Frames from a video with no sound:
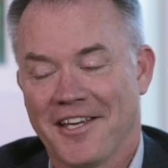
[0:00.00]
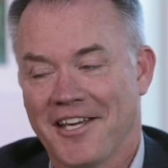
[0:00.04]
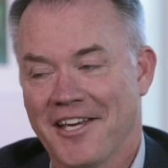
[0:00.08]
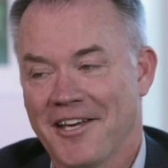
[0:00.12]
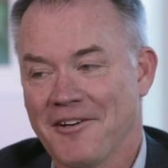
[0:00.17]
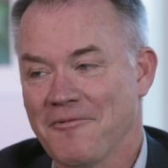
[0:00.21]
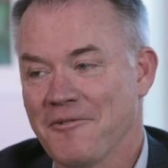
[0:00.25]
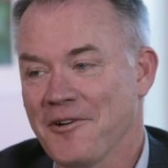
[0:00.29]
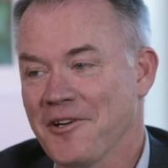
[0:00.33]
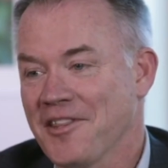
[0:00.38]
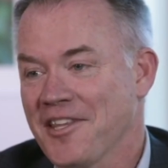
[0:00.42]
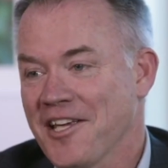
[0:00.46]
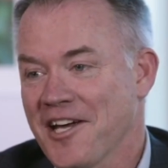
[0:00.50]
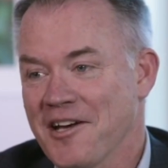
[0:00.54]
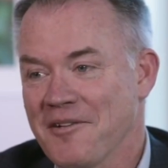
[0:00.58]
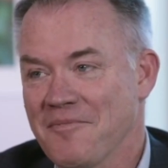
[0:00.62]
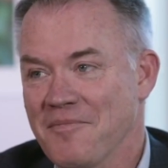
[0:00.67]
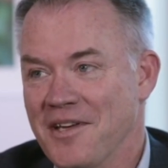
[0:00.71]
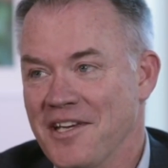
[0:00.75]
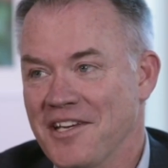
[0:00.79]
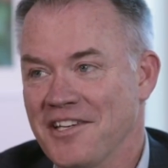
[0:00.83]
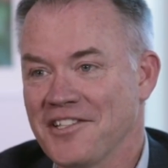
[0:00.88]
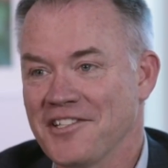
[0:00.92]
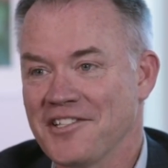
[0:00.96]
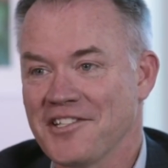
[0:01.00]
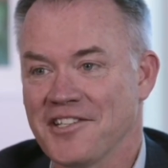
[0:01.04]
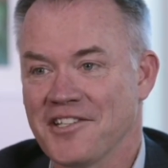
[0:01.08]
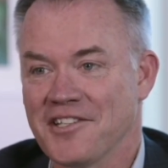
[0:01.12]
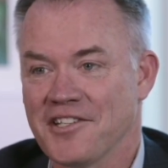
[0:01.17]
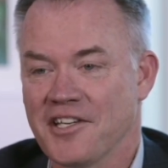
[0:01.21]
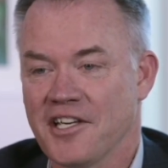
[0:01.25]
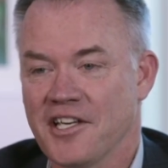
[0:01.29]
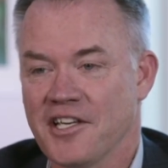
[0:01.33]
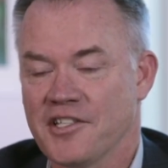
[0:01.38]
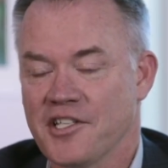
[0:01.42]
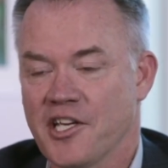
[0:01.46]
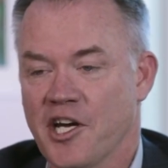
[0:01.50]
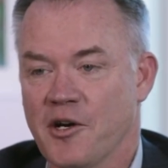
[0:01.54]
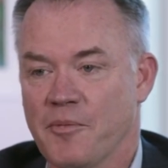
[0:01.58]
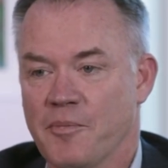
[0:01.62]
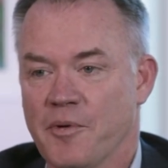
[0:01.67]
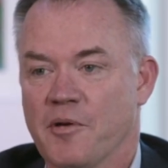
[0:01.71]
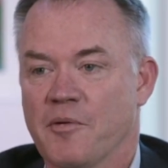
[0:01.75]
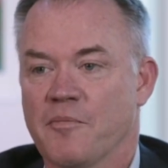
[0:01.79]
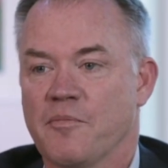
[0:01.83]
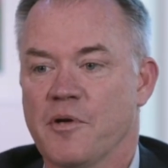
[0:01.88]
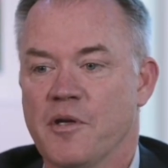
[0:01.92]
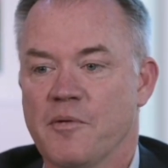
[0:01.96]
And what that means is
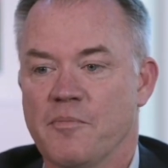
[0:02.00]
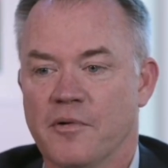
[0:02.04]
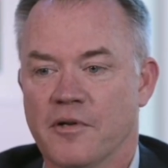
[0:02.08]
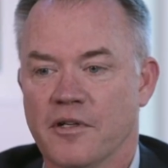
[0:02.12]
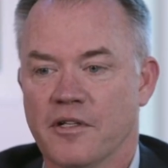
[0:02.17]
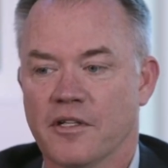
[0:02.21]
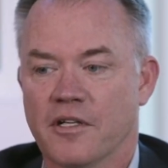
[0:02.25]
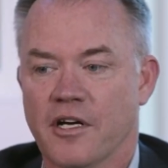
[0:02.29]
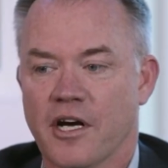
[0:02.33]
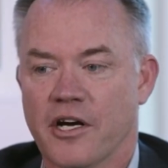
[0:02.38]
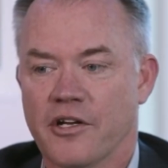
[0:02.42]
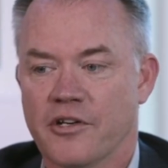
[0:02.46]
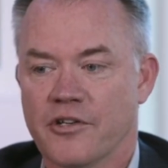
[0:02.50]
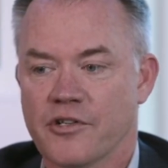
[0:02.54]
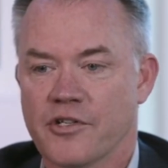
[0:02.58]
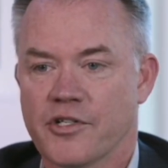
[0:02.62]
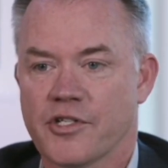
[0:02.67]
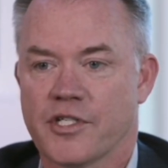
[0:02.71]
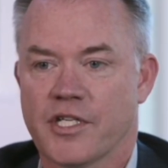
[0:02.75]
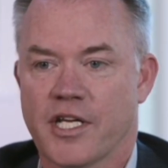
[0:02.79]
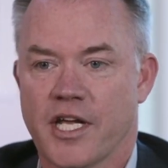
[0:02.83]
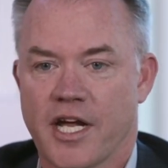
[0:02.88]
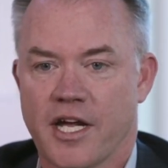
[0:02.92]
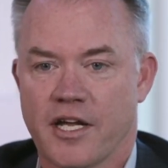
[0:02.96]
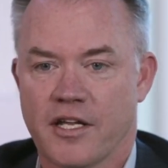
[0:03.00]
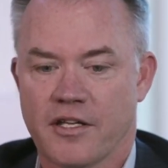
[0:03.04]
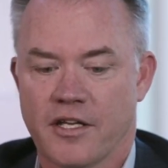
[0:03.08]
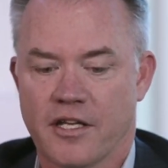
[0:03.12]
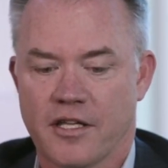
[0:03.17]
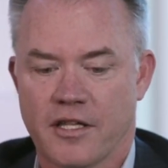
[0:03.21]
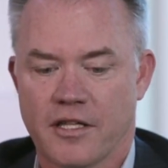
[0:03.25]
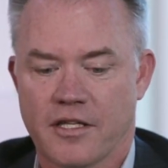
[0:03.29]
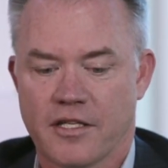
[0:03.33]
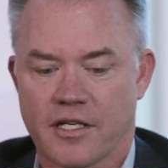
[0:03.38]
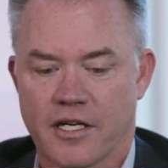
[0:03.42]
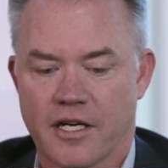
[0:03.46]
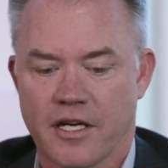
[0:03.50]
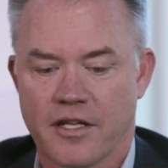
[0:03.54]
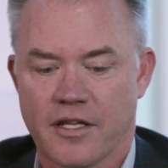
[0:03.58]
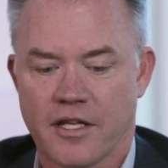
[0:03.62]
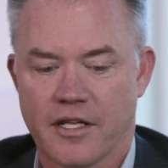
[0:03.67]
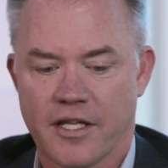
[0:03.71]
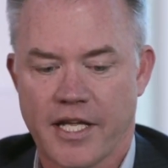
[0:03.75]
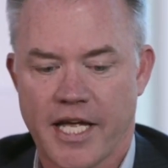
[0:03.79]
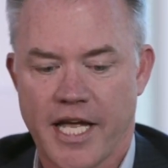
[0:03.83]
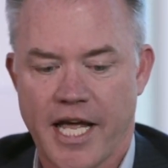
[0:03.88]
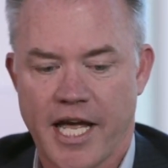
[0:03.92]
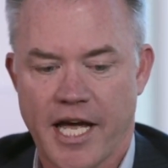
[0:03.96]
helping people understand
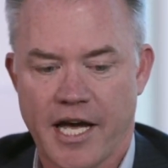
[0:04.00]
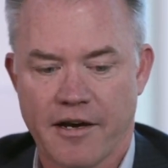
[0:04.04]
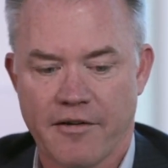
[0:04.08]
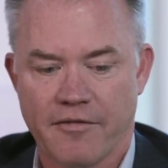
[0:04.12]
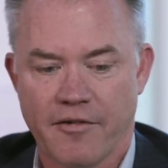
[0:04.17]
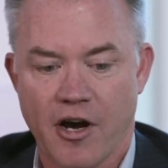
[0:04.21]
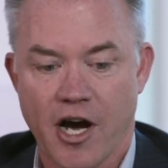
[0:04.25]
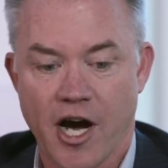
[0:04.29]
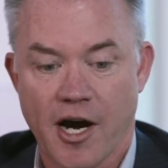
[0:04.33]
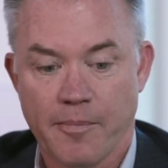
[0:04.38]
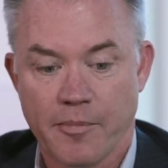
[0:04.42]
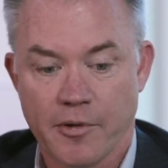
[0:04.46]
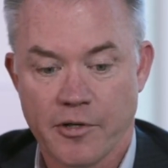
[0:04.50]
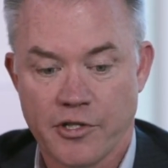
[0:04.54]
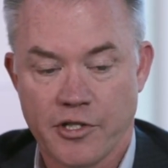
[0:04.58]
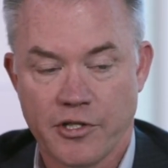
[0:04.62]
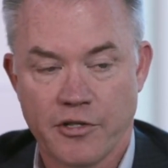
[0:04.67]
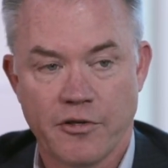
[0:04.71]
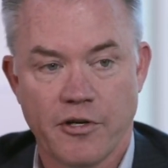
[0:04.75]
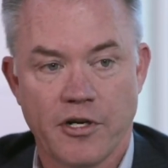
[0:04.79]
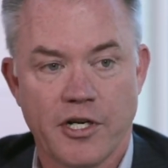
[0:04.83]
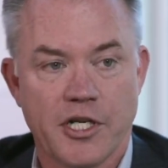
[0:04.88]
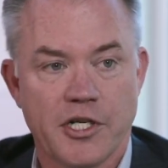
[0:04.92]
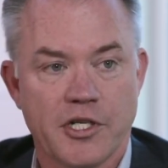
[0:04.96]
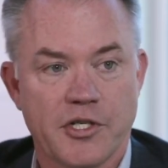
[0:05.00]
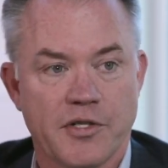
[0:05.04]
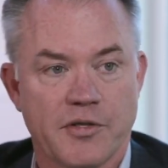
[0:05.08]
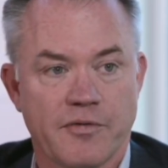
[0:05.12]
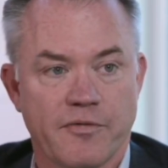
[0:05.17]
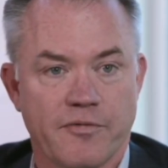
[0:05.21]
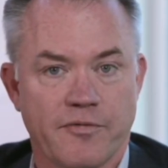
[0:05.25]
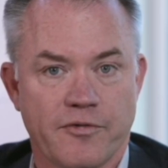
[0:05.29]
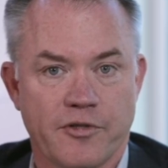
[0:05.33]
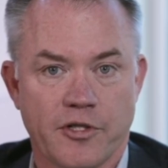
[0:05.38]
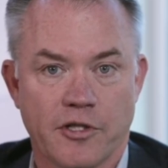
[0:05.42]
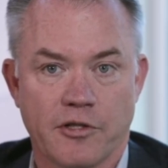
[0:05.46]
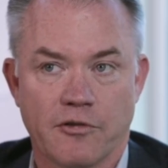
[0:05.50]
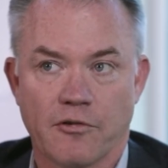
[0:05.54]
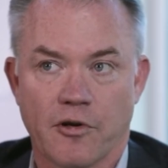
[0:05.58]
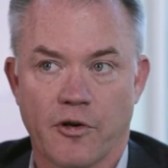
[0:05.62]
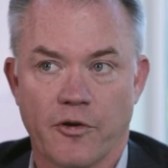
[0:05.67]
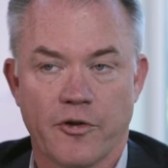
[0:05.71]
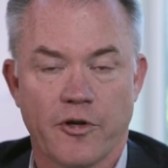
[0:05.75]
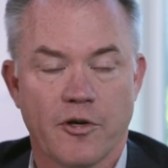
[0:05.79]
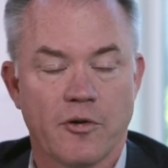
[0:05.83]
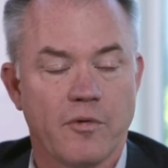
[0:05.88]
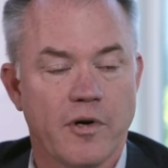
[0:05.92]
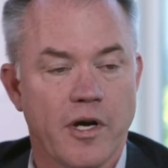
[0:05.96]
that they have opportunities to
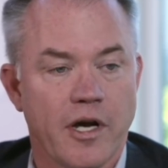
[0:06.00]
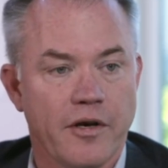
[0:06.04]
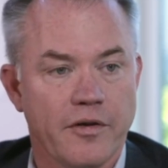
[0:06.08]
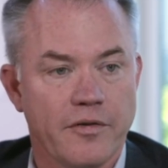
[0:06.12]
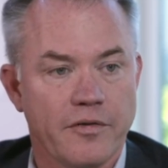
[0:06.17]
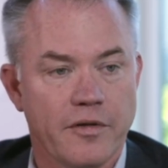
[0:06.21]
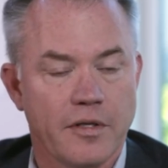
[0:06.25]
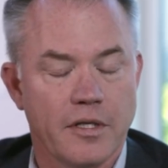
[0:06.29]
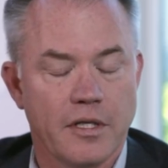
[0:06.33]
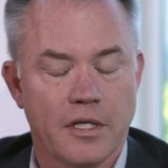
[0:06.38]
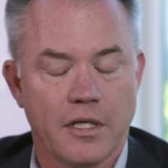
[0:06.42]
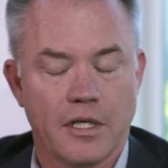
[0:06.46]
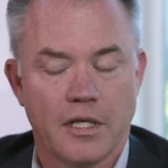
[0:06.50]
grow their wealth,